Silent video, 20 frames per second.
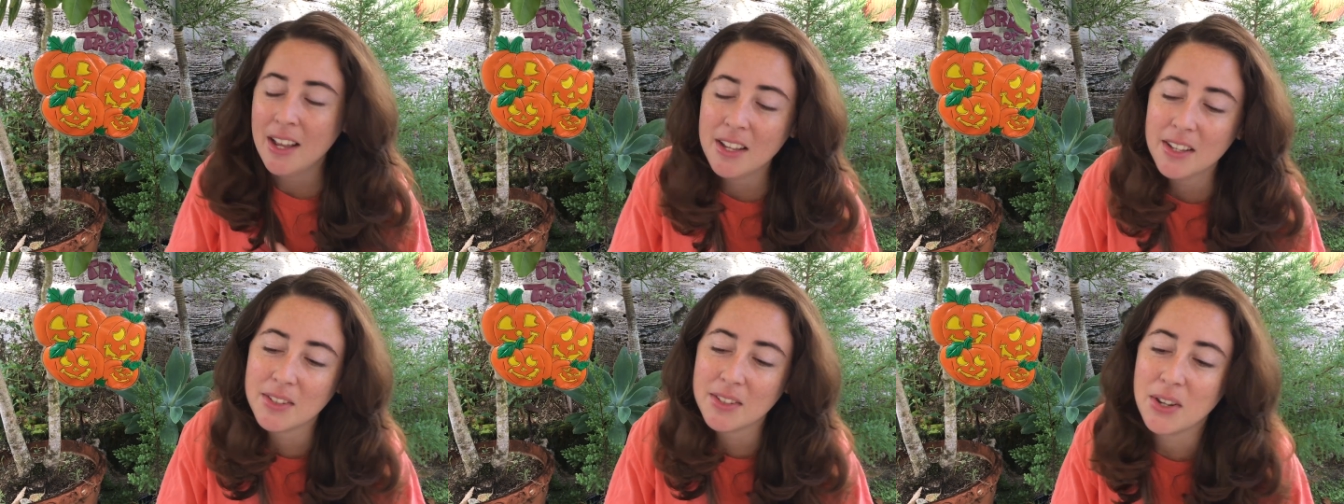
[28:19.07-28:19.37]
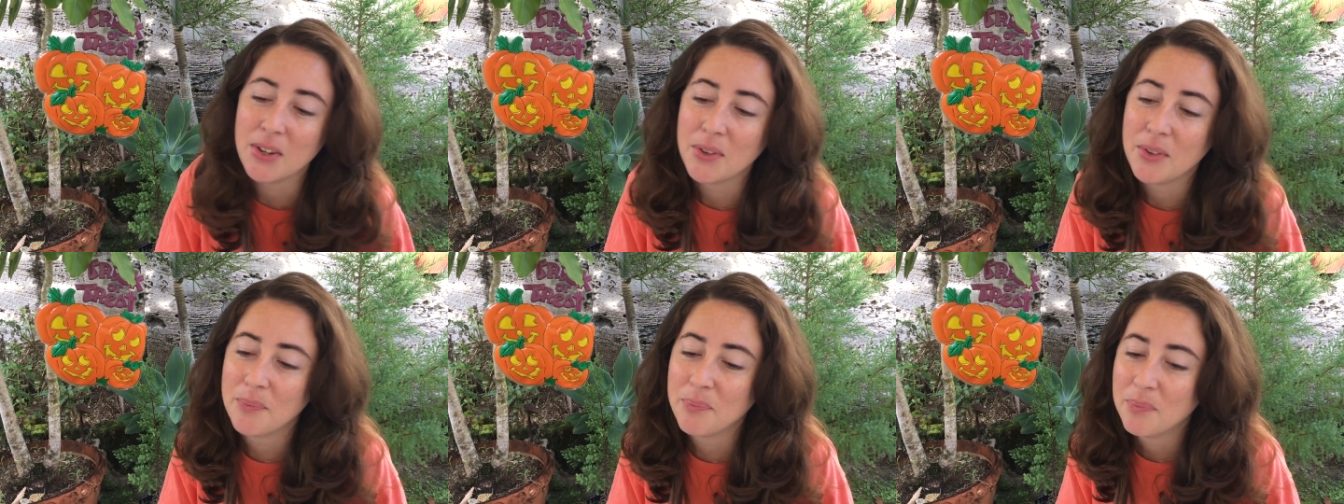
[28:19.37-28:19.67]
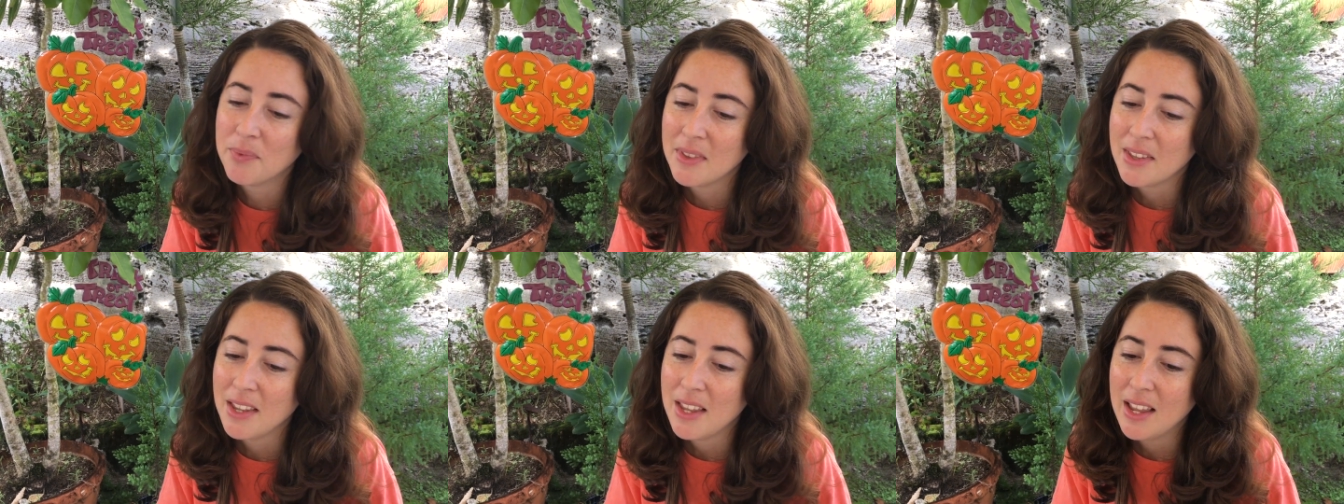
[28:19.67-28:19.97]
So
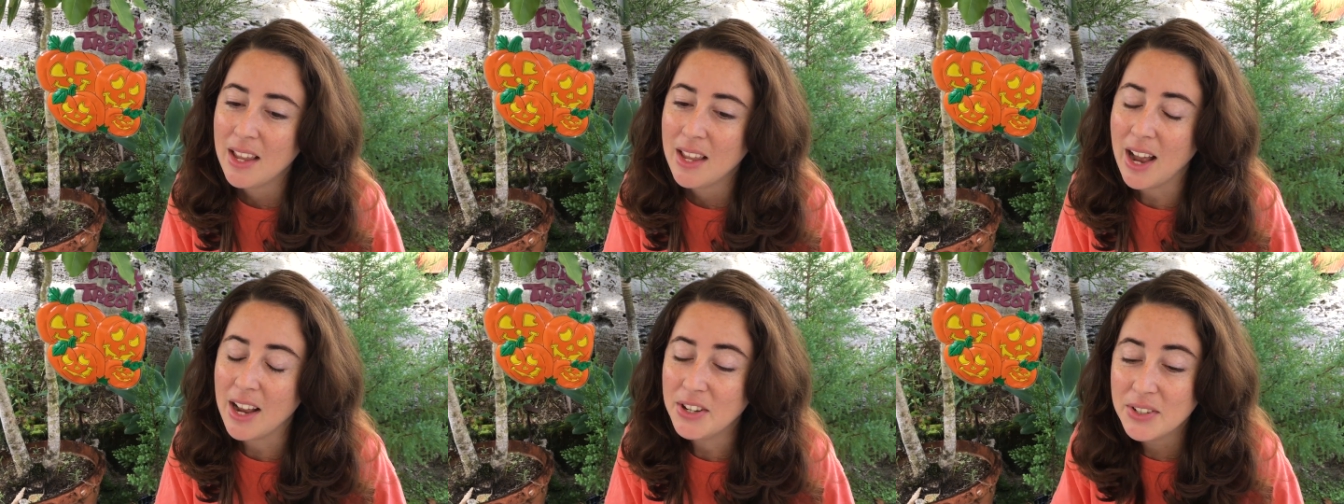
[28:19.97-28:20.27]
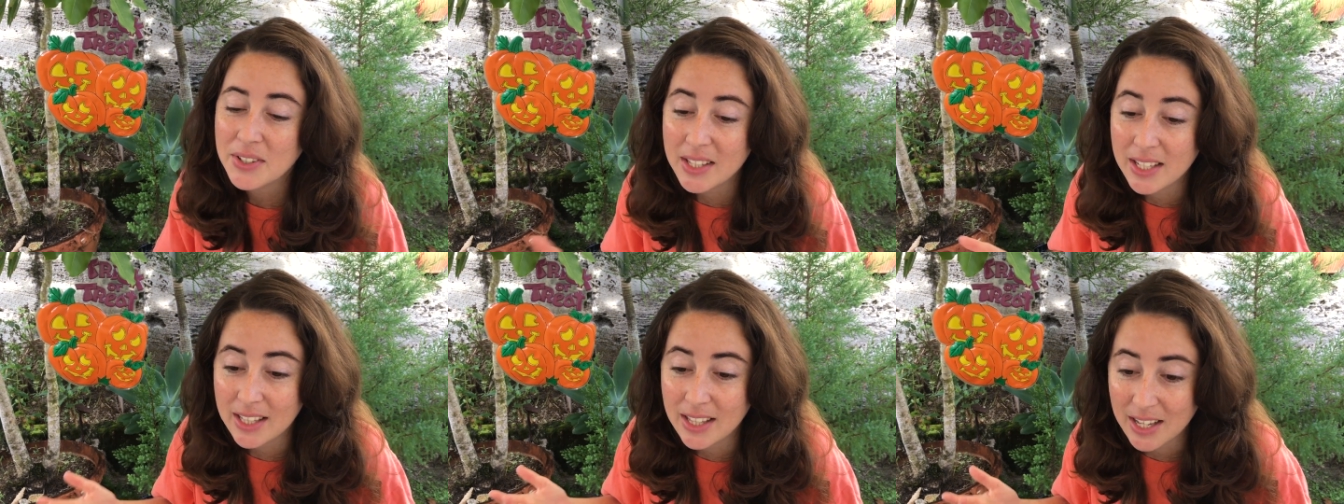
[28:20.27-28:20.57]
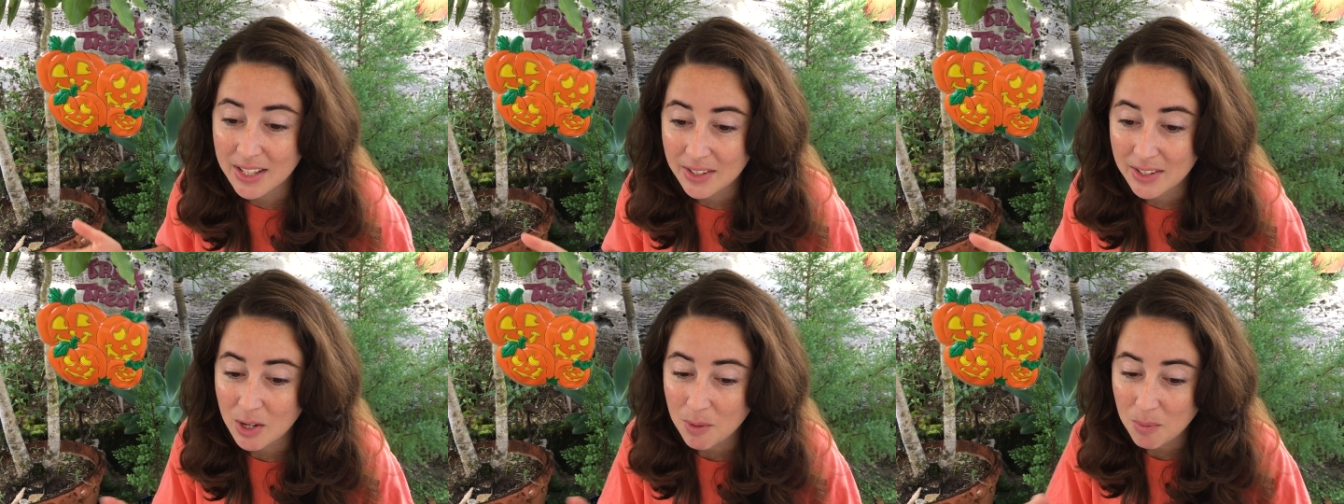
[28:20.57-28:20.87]
I just think
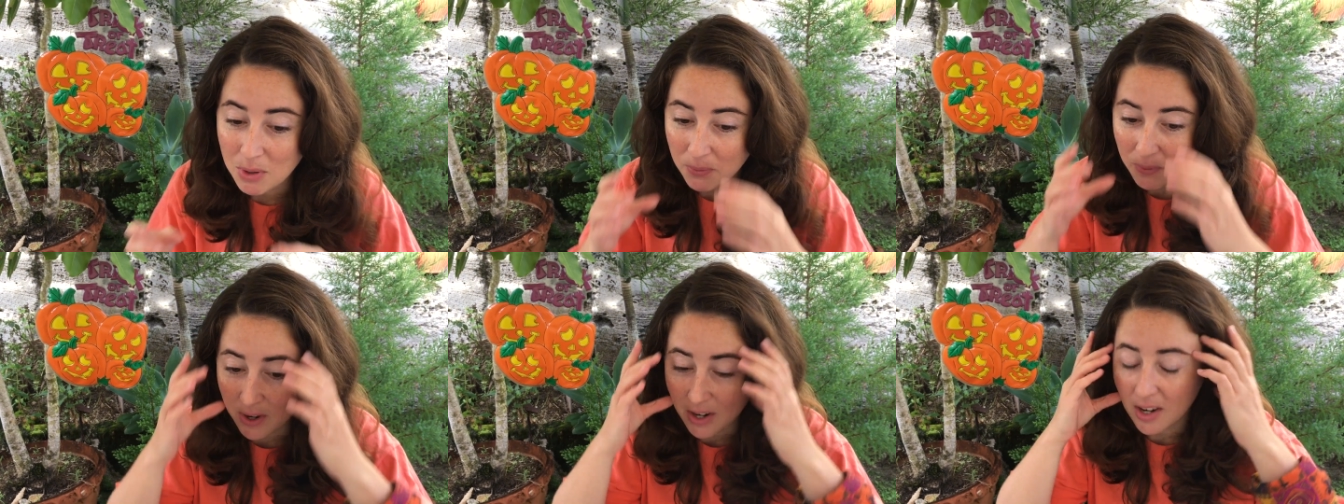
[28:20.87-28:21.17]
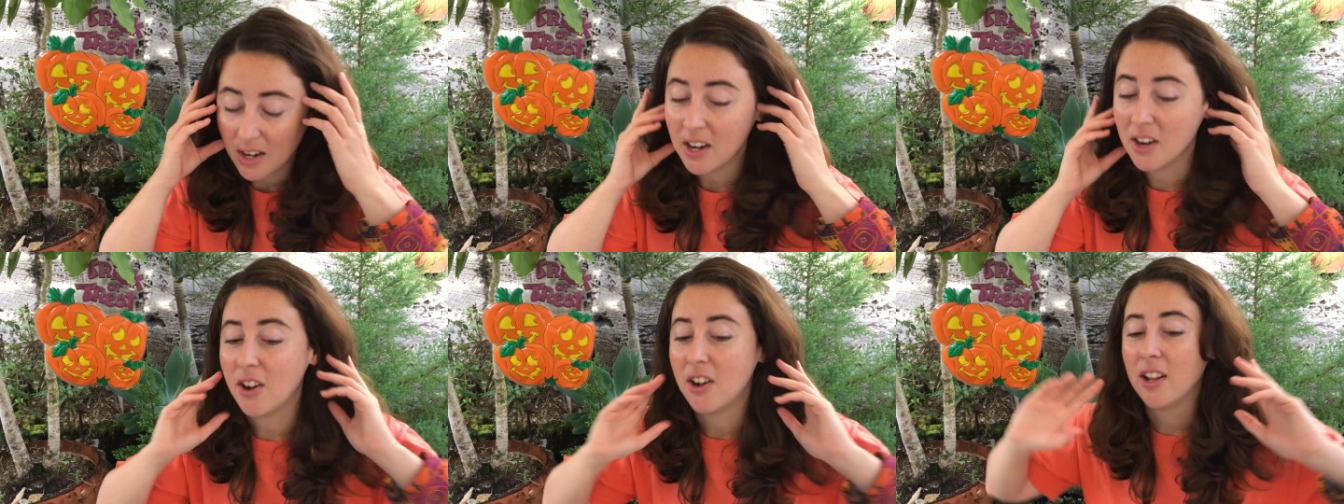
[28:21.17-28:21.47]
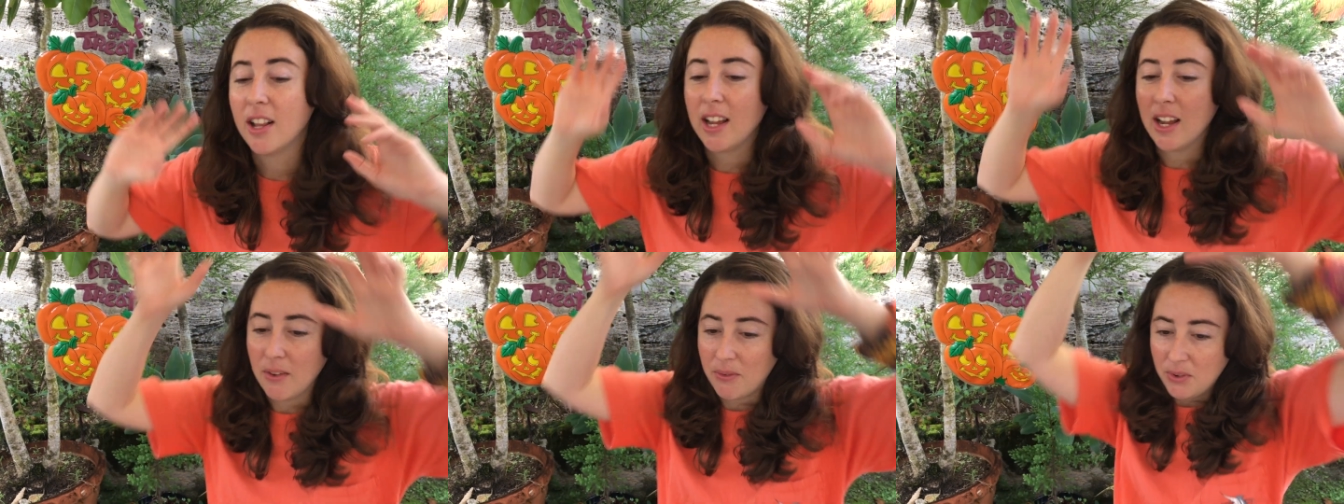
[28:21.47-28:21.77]
that's going to be fun, and all
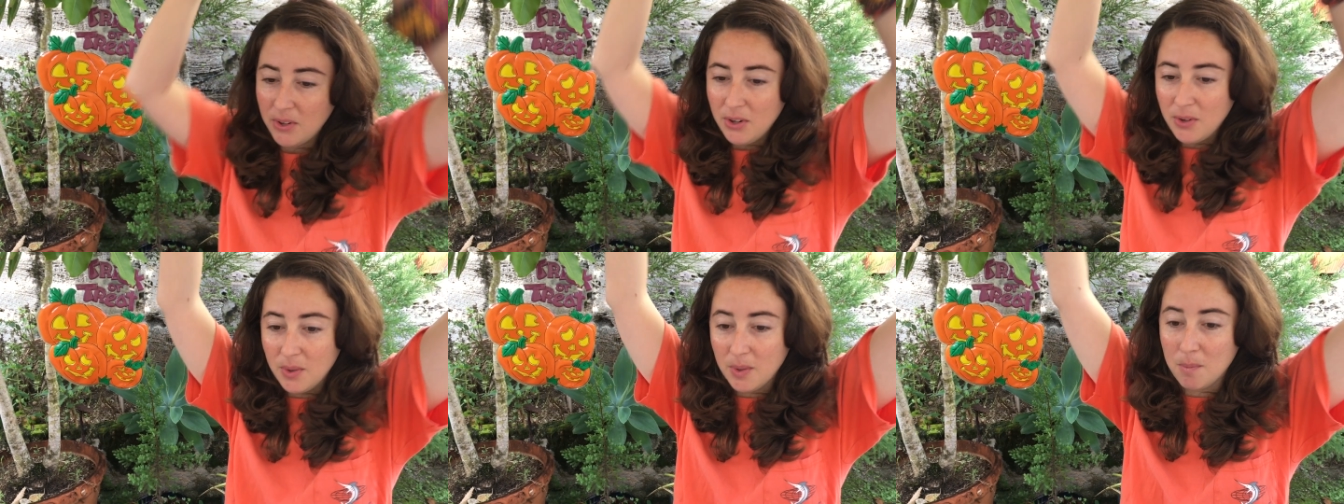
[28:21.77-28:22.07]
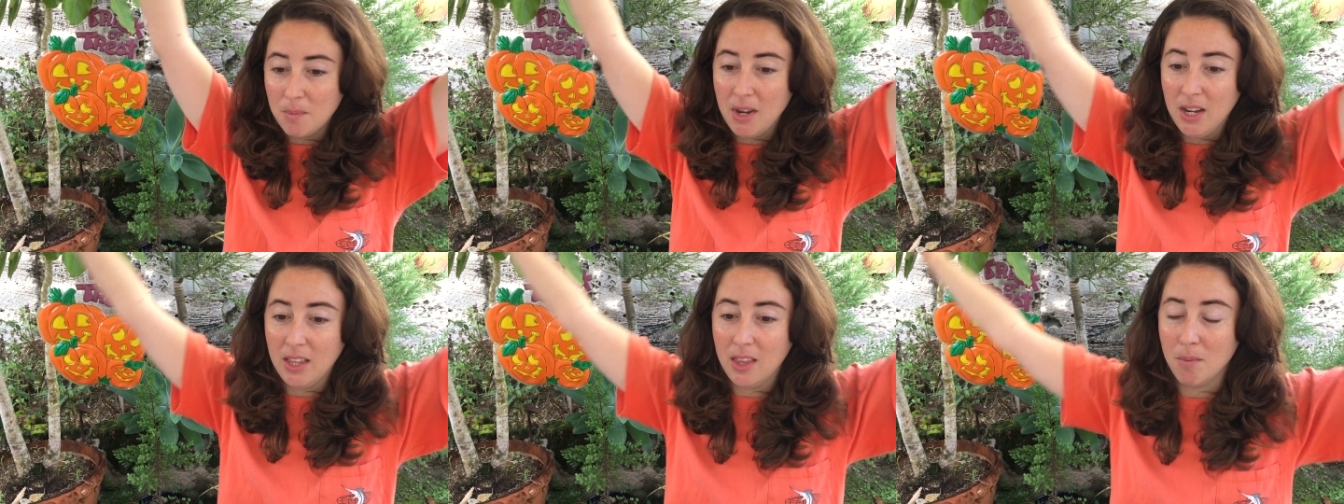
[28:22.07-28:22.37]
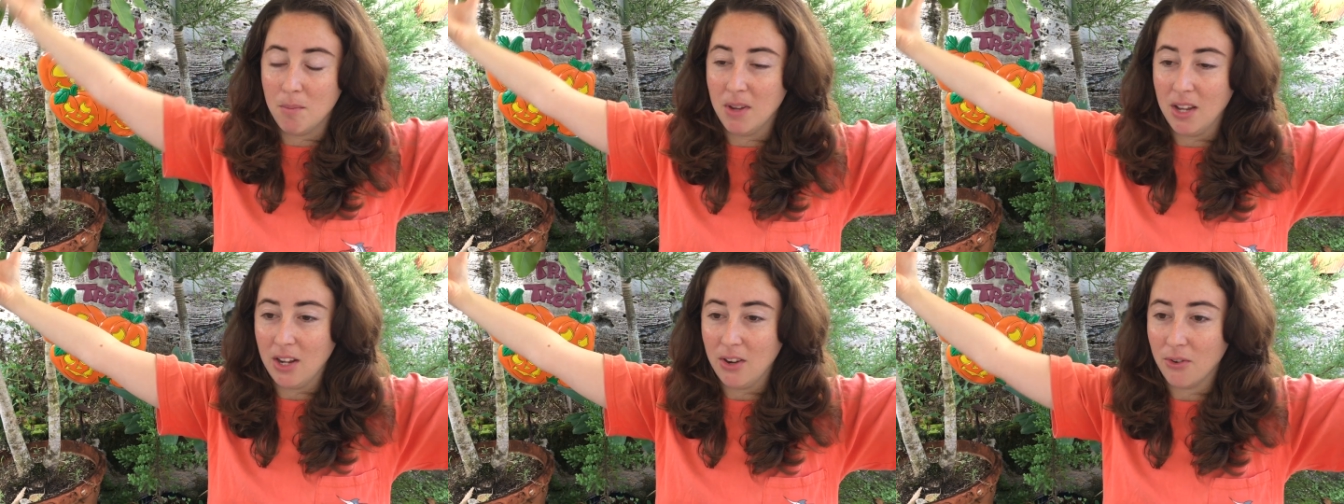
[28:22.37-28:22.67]
I have to do is make the
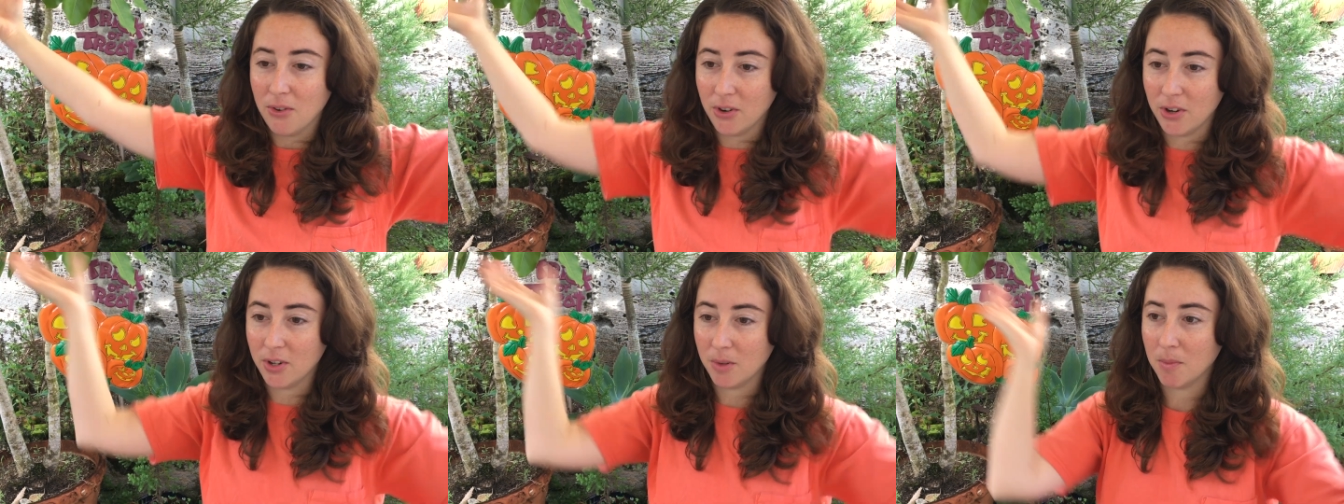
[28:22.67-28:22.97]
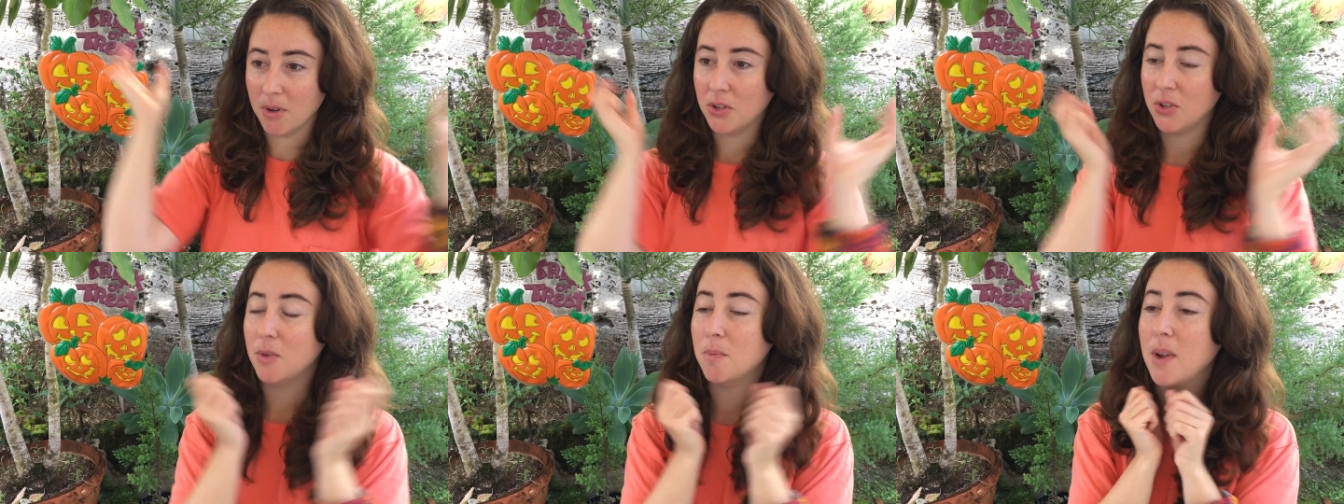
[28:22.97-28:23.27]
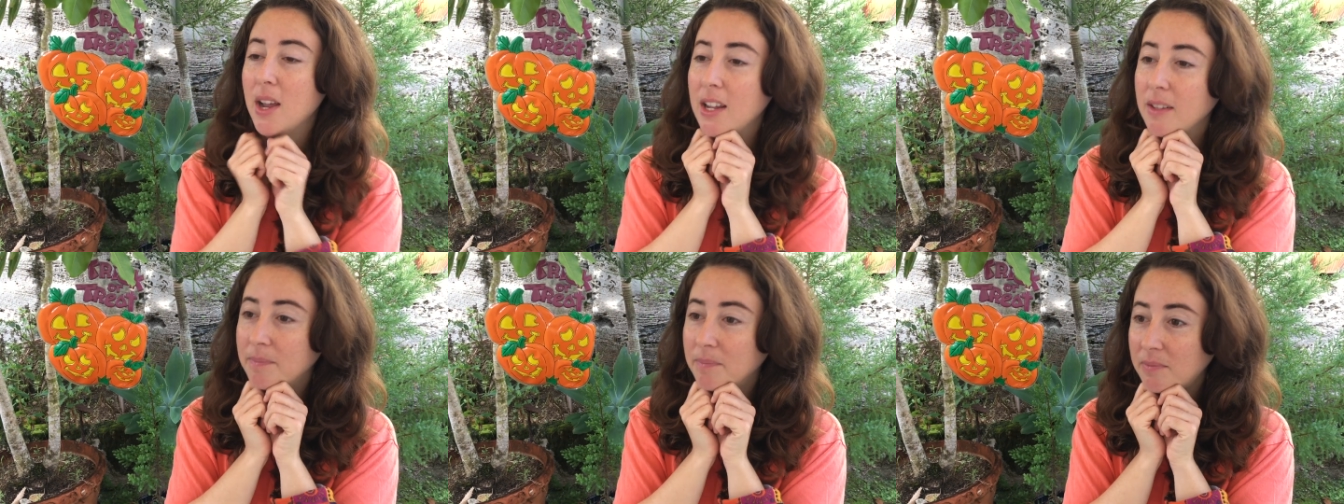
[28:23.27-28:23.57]
big orange mushroom
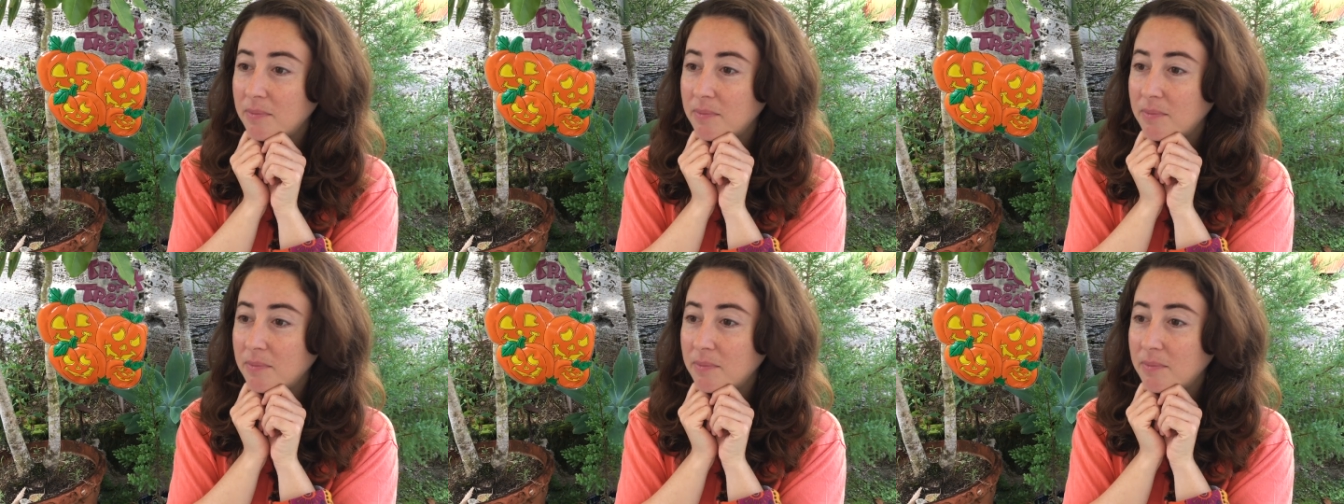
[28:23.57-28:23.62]
hat,